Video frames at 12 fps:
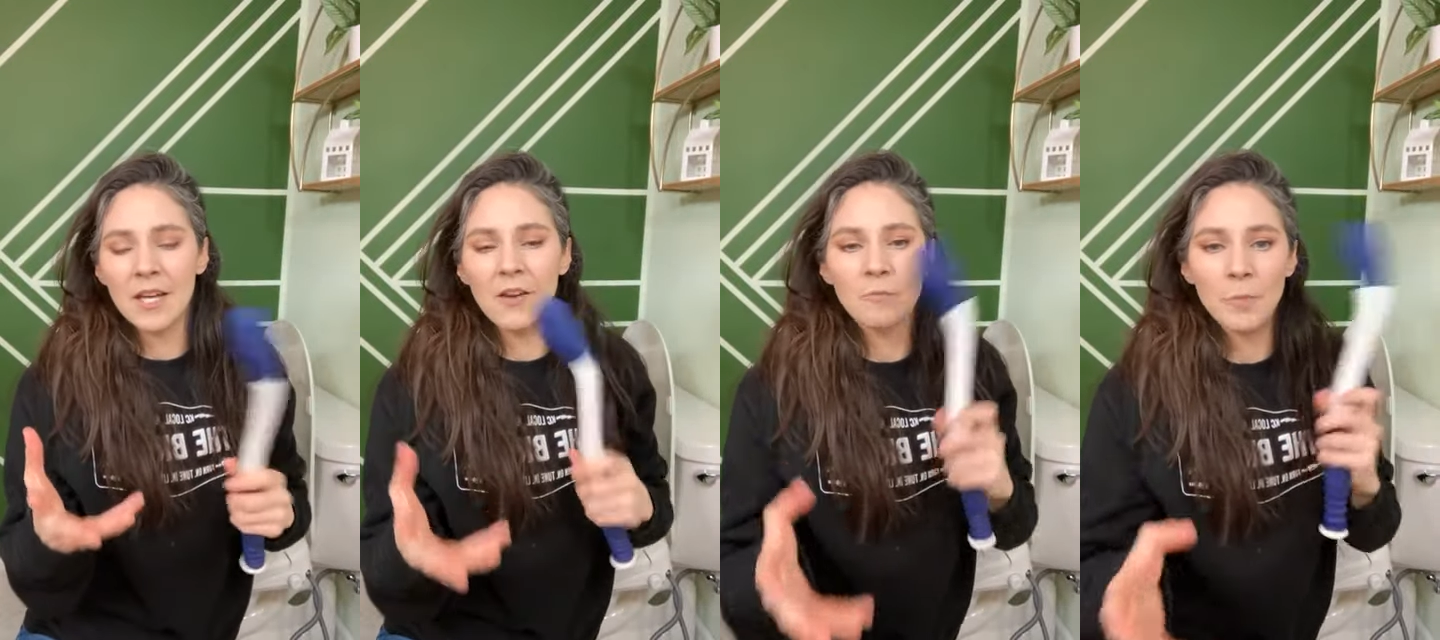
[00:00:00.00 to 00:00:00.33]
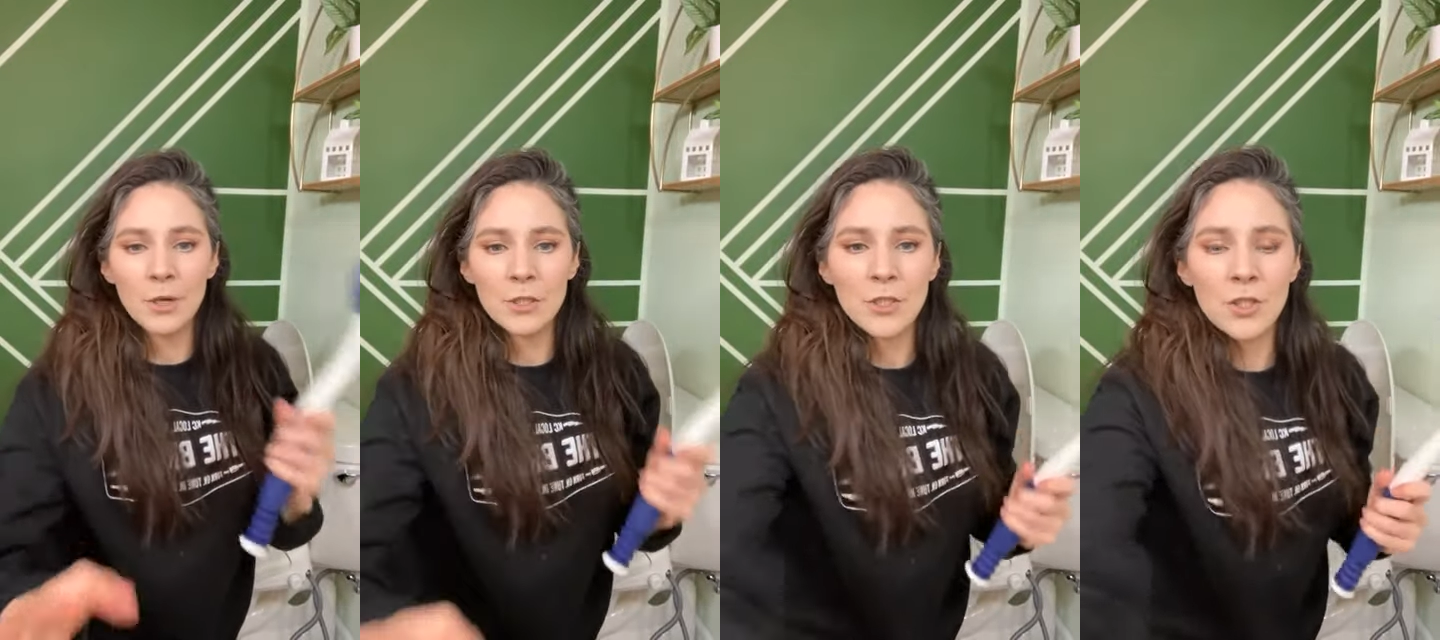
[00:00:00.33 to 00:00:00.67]
of
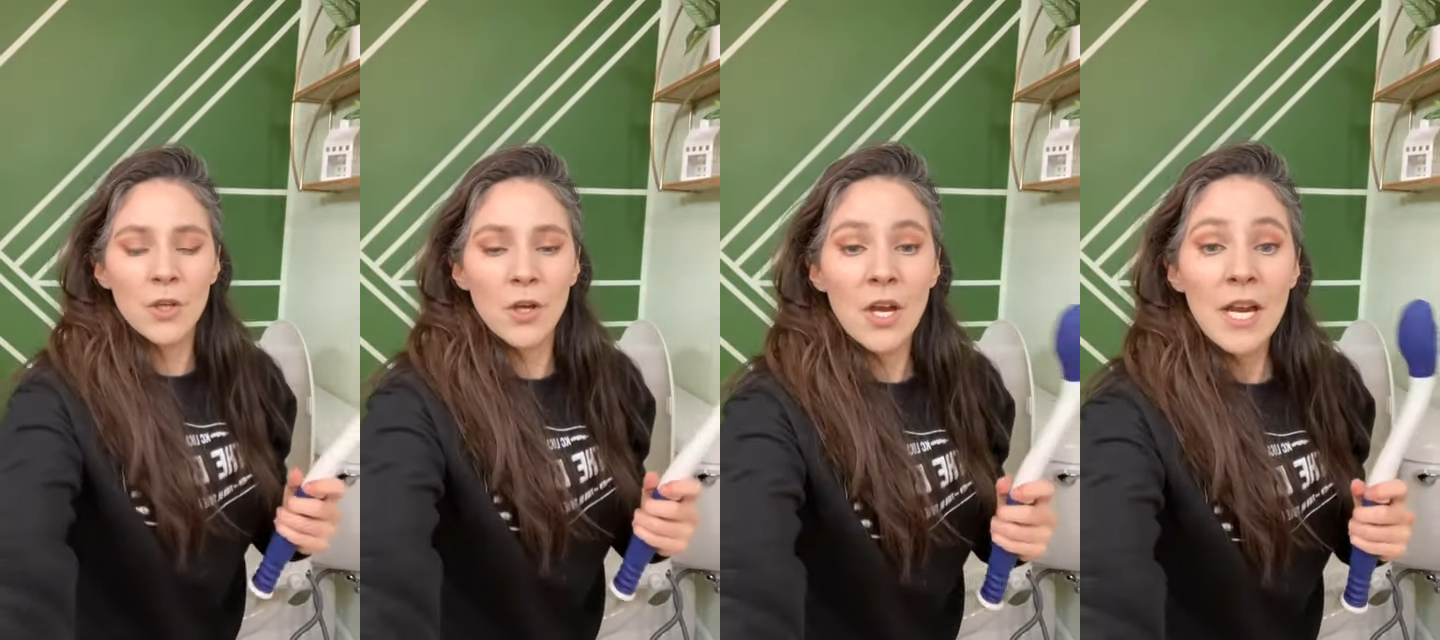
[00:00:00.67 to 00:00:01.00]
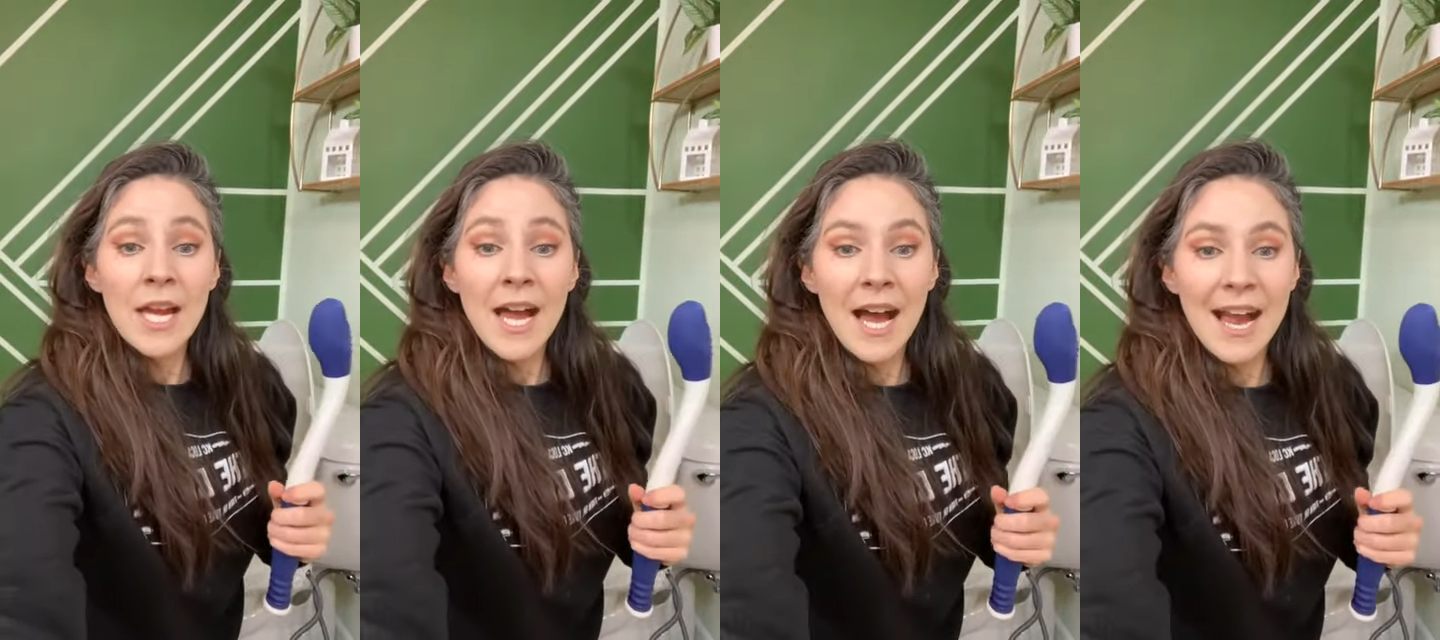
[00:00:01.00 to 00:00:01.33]
personal
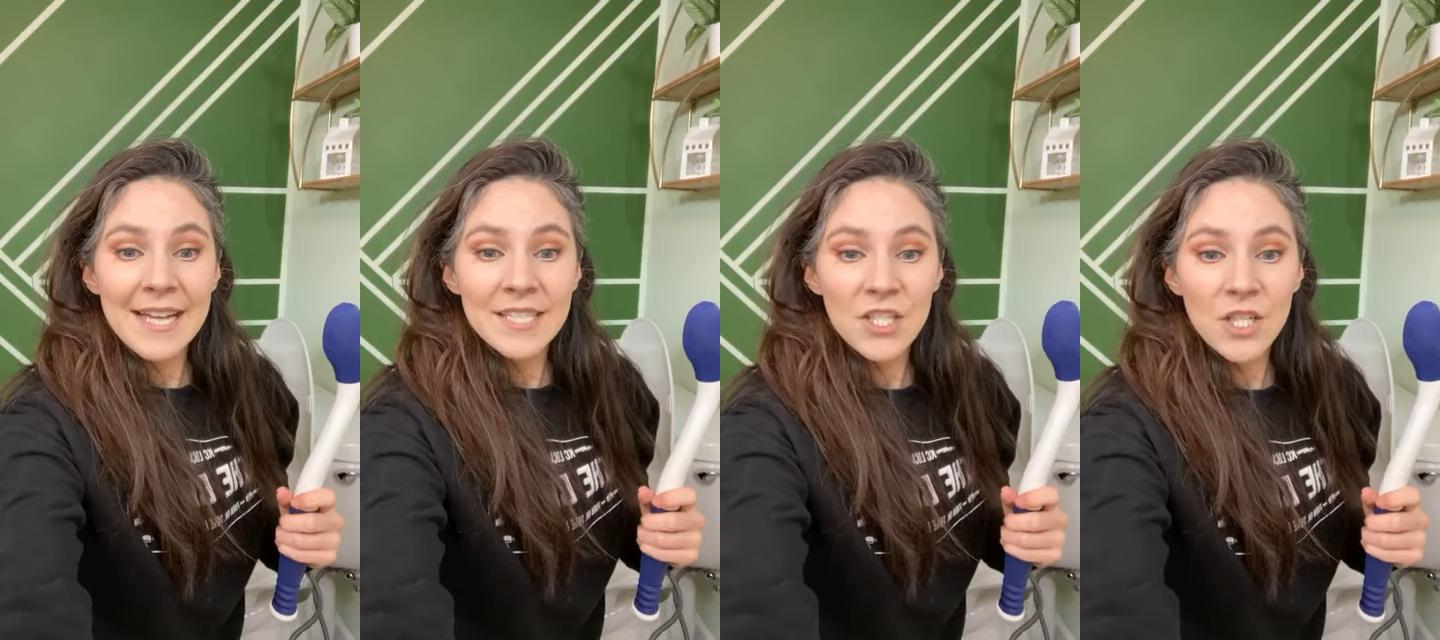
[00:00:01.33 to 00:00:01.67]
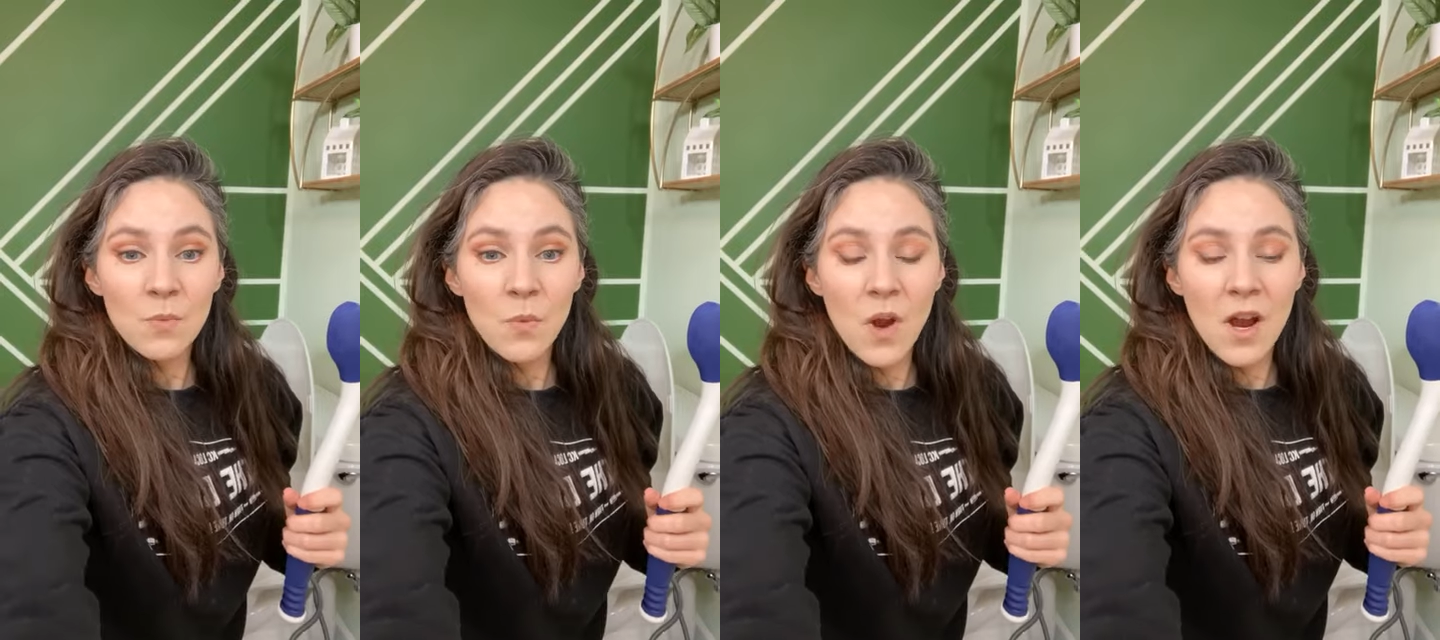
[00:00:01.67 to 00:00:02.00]

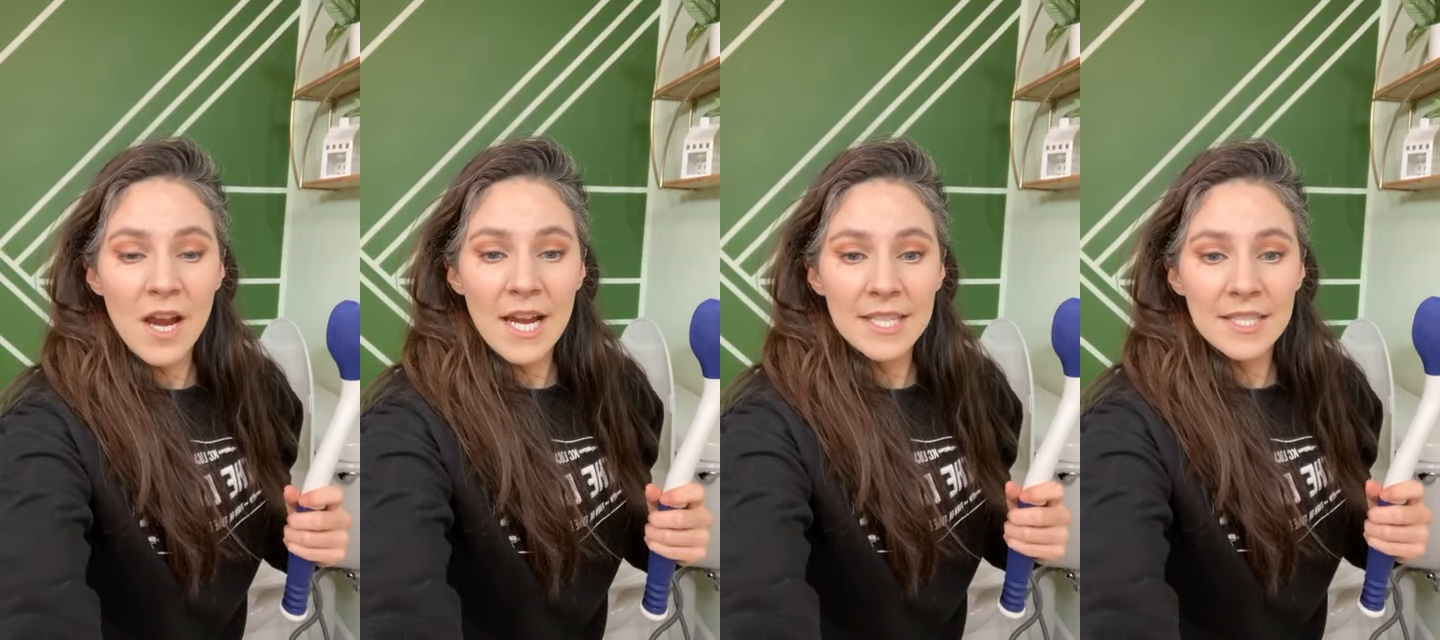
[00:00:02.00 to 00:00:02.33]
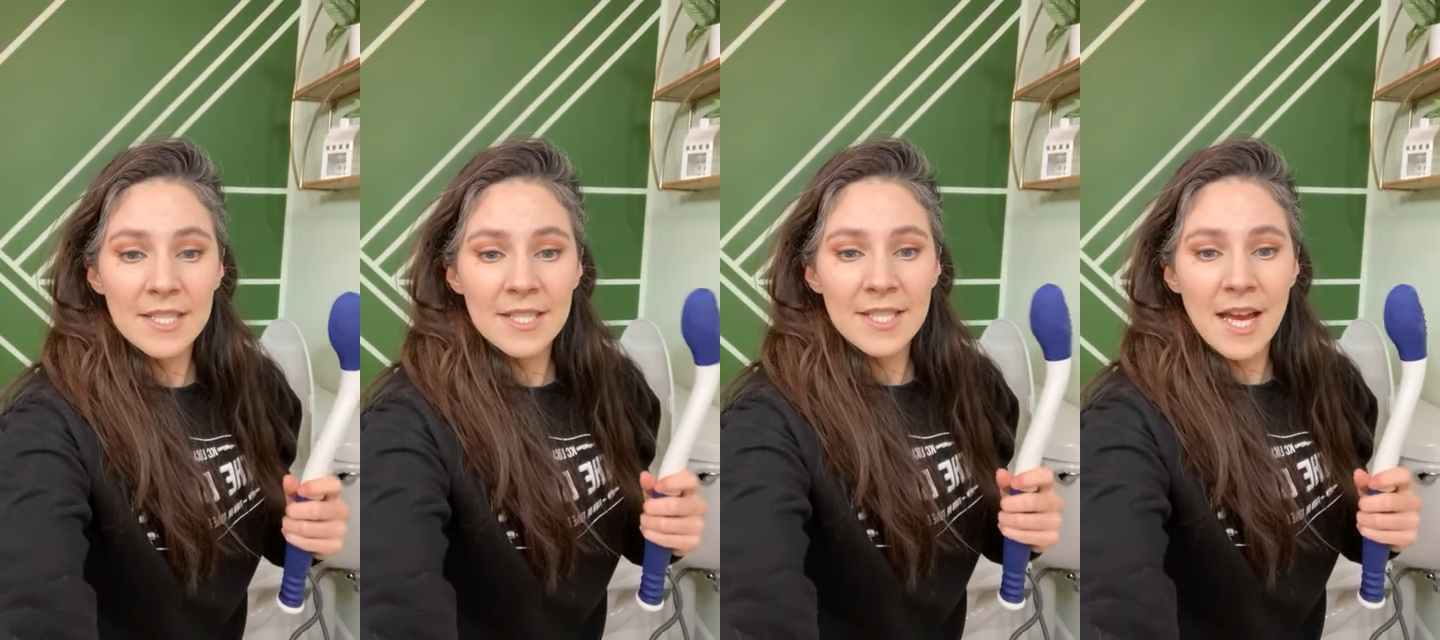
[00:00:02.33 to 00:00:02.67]
hygiene
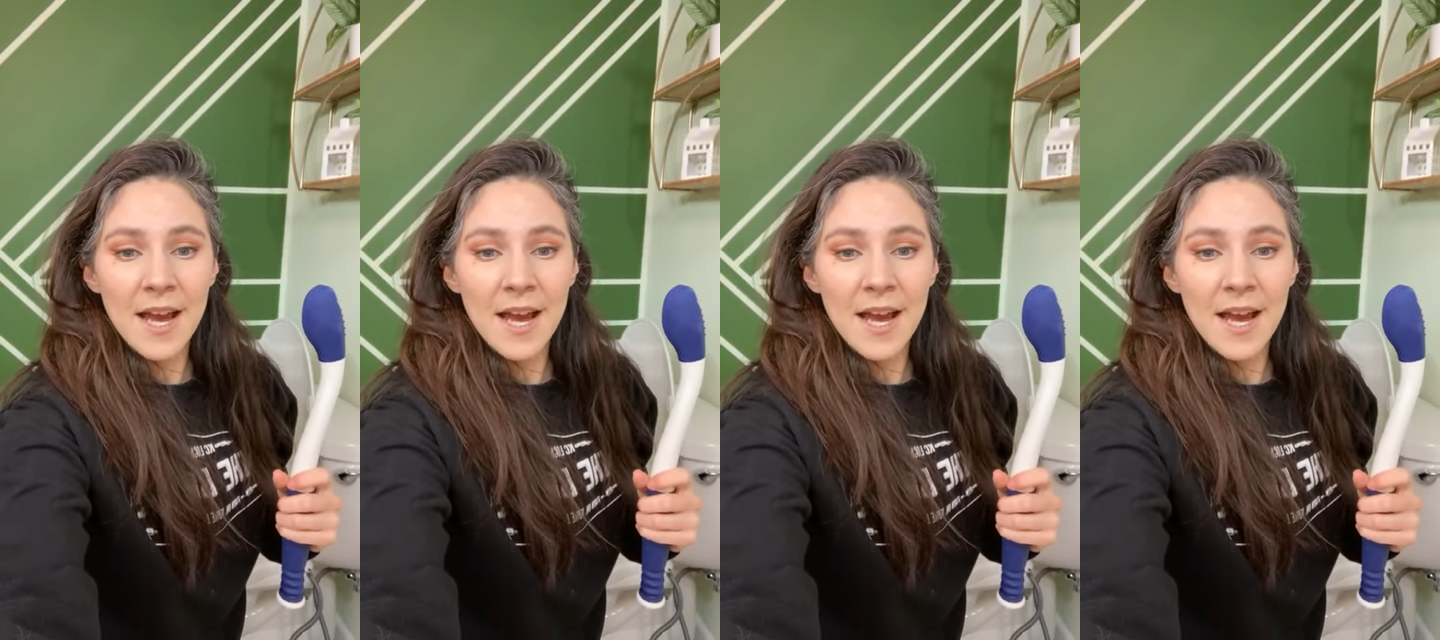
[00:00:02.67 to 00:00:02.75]
wands.